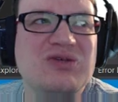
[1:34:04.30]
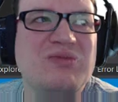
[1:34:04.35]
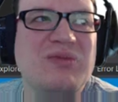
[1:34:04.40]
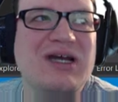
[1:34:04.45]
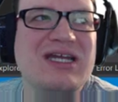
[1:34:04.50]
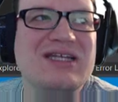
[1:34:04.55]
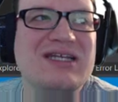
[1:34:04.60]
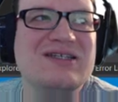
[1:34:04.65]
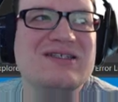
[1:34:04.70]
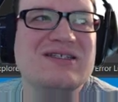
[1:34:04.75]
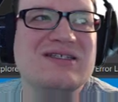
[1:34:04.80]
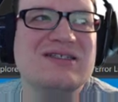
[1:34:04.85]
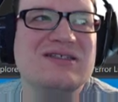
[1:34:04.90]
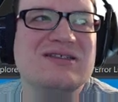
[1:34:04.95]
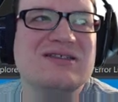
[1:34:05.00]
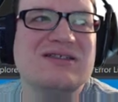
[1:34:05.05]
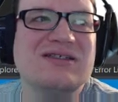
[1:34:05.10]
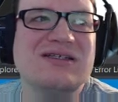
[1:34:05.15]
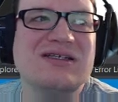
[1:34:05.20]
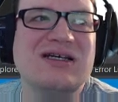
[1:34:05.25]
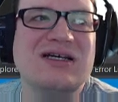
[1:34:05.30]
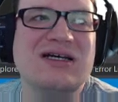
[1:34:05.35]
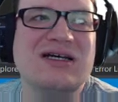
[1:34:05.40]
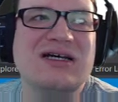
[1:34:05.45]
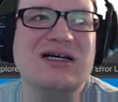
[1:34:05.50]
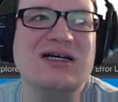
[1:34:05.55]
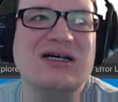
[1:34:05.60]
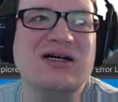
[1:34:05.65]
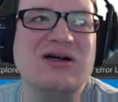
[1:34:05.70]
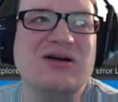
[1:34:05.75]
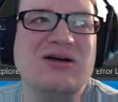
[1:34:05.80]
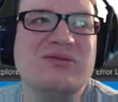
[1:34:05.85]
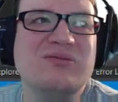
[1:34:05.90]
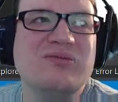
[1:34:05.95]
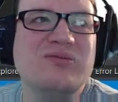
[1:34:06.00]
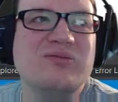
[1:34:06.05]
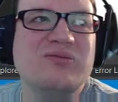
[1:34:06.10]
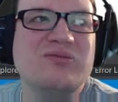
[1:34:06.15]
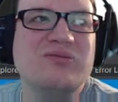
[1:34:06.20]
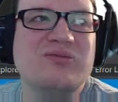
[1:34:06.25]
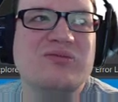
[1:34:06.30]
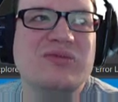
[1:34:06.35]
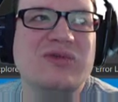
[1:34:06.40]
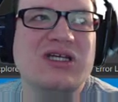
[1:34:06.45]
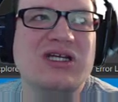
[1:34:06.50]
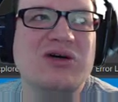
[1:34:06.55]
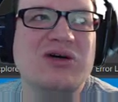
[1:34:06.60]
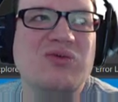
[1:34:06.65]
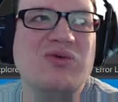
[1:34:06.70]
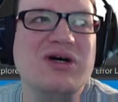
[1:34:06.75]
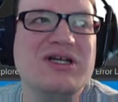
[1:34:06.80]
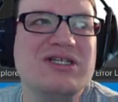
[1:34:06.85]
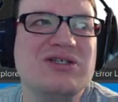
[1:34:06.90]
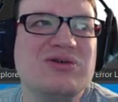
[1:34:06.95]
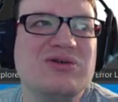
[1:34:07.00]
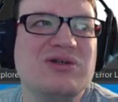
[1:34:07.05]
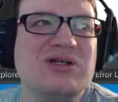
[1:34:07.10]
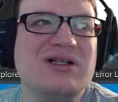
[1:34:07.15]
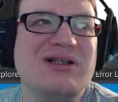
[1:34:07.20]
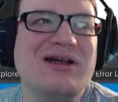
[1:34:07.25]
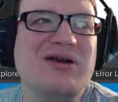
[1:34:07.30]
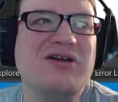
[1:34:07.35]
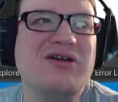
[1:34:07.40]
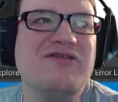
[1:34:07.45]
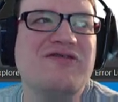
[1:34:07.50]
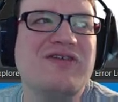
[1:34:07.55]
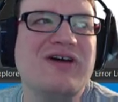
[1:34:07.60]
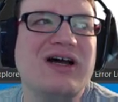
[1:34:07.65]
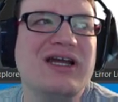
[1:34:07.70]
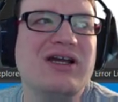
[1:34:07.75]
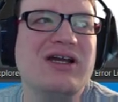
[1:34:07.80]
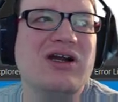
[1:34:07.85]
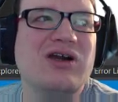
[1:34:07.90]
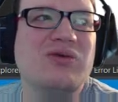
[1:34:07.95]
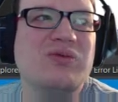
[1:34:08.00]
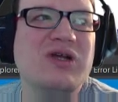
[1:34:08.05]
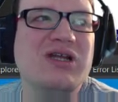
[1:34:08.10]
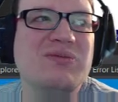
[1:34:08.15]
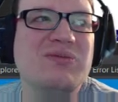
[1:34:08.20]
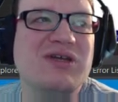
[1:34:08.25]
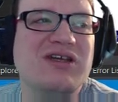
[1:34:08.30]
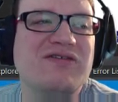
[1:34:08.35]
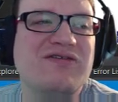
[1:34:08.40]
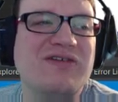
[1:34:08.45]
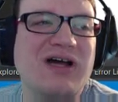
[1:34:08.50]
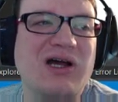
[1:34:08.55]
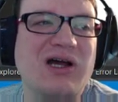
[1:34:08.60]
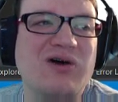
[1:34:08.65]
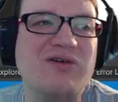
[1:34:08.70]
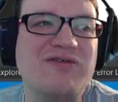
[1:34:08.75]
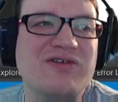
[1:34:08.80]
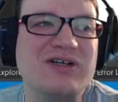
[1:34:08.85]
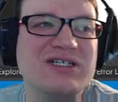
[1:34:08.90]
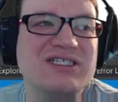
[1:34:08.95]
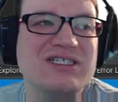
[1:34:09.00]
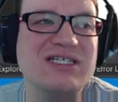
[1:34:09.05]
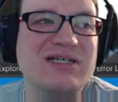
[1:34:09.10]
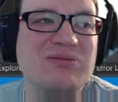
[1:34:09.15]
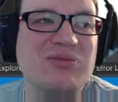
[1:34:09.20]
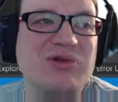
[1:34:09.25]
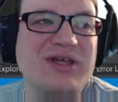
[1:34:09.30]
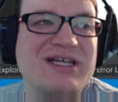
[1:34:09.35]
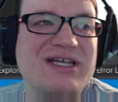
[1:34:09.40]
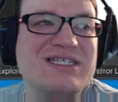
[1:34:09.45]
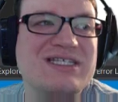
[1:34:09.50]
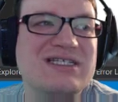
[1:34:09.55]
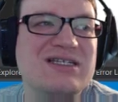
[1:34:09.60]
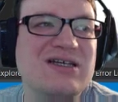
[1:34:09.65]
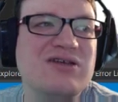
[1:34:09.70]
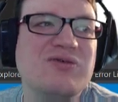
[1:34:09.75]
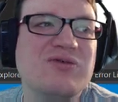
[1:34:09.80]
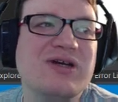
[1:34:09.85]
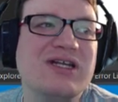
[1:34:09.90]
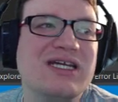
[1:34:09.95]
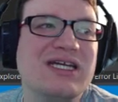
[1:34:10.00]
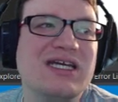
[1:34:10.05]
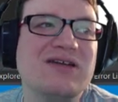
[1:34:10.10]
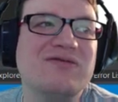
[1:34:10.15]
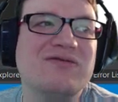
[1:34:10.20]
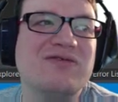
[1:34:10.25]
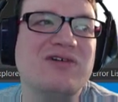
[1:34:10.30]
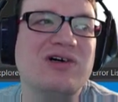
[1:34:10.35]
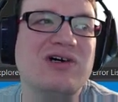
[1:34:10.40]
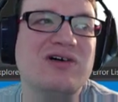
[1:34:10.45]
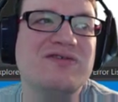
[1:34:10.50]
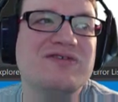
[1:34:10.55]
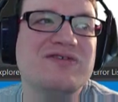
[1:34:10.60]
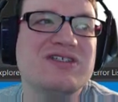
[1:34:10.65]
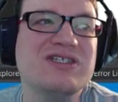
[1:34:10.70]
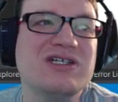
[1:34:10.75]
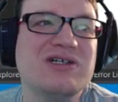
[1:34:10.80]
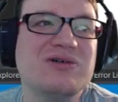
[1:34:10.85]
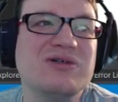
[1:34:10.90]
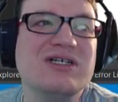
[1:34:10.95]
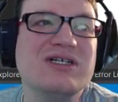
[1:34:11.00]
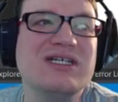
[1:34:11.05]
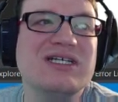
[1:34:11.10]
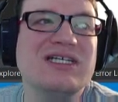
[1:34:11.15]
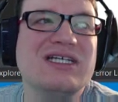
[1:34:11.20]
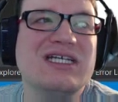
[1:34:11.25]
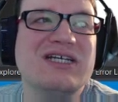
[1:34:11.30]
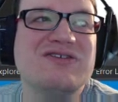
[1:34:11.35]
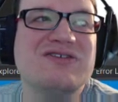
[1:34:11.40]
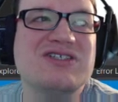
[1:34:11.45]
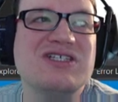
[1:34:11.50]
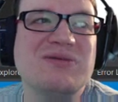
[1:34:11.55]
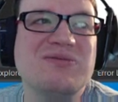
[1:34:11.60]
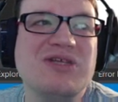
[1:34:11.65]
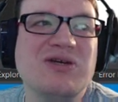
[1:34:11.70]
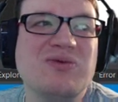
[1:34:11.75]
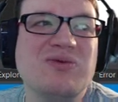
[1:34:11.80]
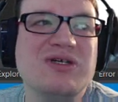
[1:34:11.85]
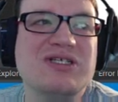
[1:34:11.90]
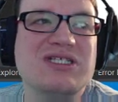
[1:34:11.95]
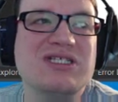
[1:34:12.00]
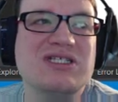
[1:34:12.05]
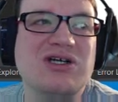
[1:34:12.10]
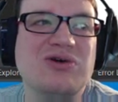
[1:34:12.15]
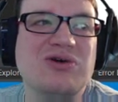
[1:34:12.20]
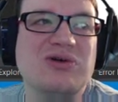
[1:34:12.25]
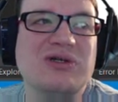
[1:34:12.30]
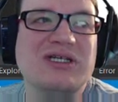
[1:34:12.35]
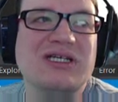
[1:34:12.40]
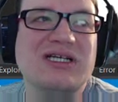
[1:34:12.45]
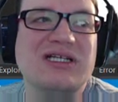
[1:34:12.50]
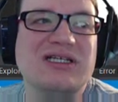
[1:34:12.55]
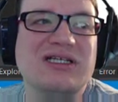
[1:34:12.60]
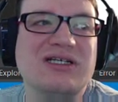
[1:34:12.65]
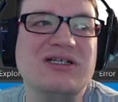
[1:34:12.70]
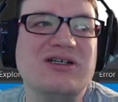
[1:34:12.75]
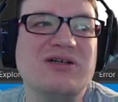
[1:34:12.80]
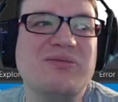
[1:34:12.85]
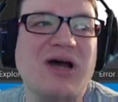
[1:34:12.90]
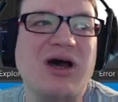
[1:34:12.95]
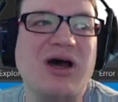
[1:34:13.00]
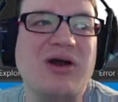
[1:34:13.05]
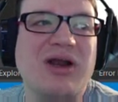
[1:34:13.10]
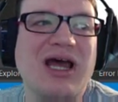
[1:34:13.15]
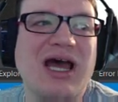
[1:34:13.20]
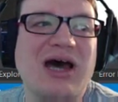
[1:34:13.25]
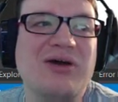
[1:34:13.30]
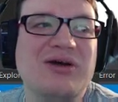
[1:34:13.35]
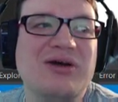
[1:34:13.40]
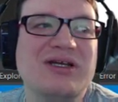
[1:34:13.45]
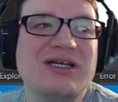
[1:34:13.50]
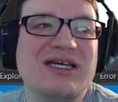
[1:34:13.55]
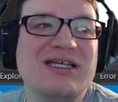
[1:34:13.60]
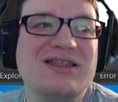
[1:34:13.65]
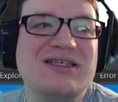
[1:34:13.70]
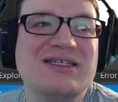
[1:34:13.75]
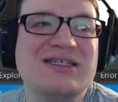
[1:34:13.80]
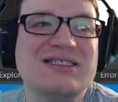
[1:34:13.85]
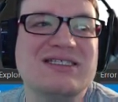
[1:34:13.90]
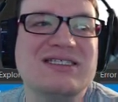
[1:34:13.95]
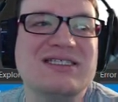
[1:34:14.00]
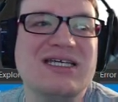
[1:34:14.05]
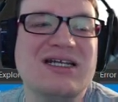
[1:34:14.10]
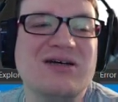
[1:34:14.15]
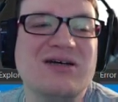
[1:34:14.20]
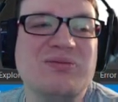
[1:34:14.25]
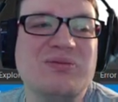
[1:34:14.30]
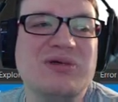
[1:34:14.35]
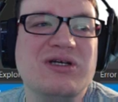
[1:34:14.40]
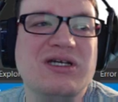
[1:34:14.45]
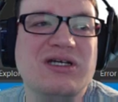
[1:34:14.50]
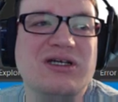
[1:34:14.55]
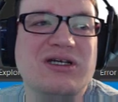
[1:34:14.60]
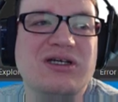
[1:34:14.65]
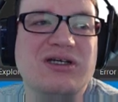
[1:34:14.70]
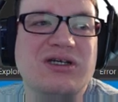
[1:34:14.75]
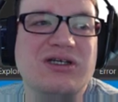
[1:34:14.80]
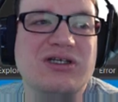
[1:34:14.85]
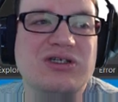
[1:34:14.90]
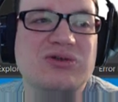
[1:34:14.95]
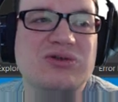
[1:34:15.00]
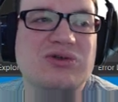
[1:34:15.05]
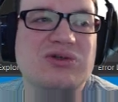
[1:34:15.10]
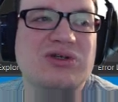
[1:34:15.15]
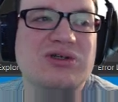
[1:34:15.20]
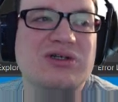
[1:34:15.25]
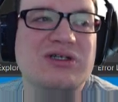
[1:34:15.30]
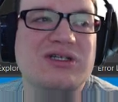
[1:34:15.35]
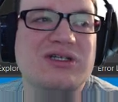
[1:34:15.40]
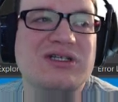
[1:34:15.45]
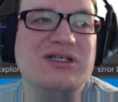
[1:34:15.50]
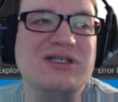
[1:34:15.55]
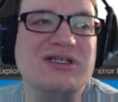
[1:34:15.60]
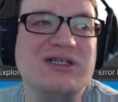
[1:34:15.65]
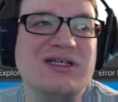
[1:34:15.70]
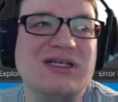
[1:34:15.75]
might want to clarify our README file, for example. That's another way to get involved. So if something wasn't totally clear about how to get things set up, you could